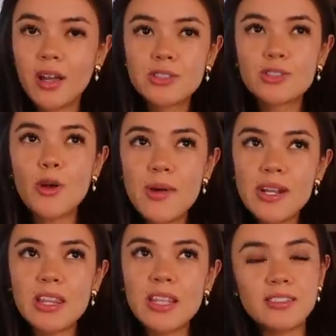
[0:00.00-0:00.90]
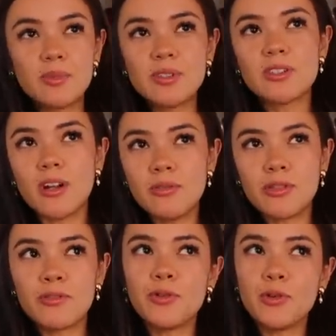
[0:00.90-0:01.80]
So many things could be solved
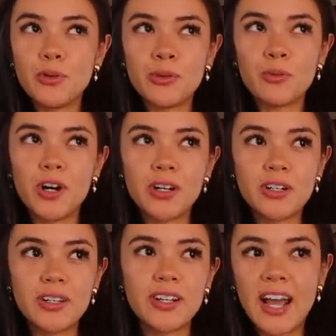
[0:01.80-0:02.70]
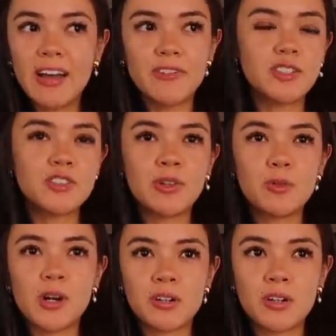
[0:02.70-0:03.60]
with food and water. Like I have not drank
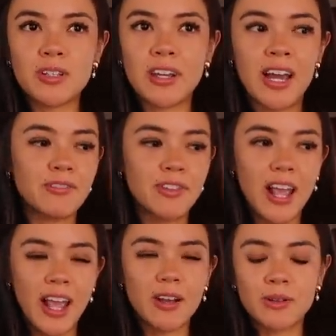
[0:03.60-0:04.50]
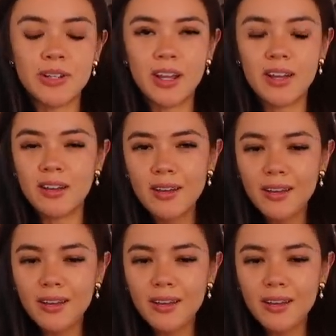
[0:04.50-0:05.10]
water all day, have not ate all day.